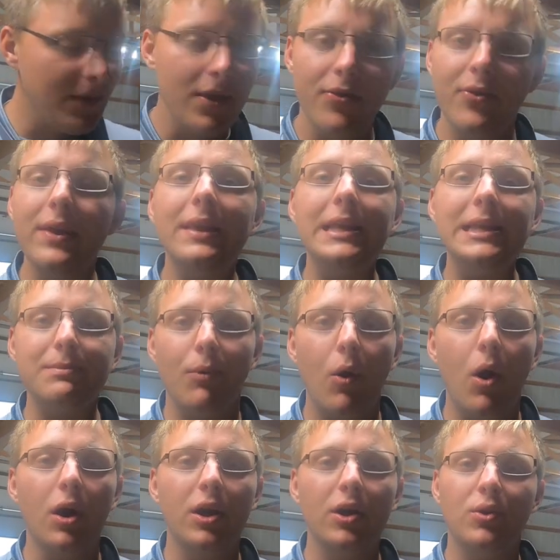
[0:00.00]
these
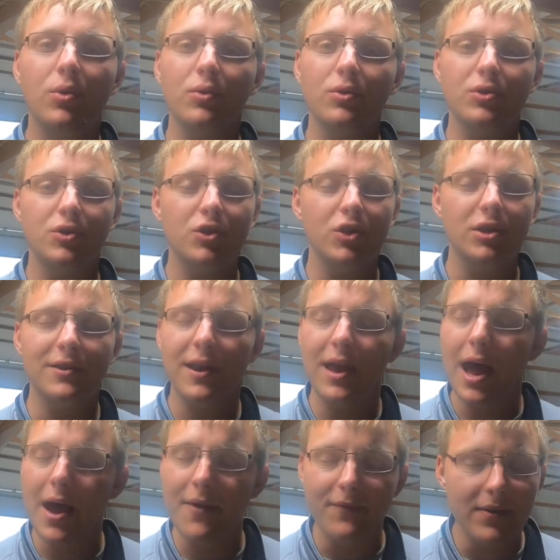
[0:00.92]
Milwaukee tools
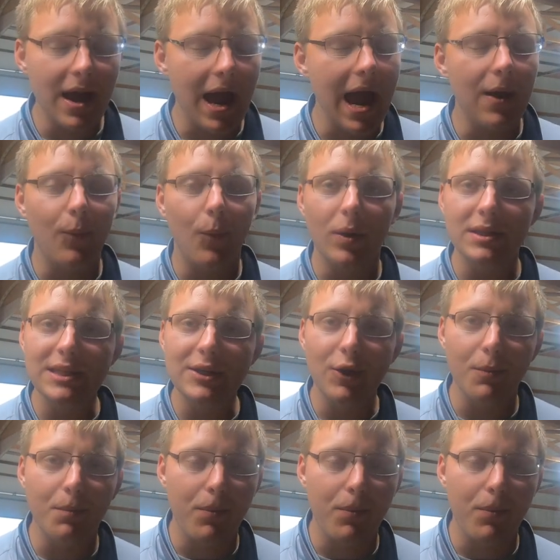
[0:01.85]
I've not had one single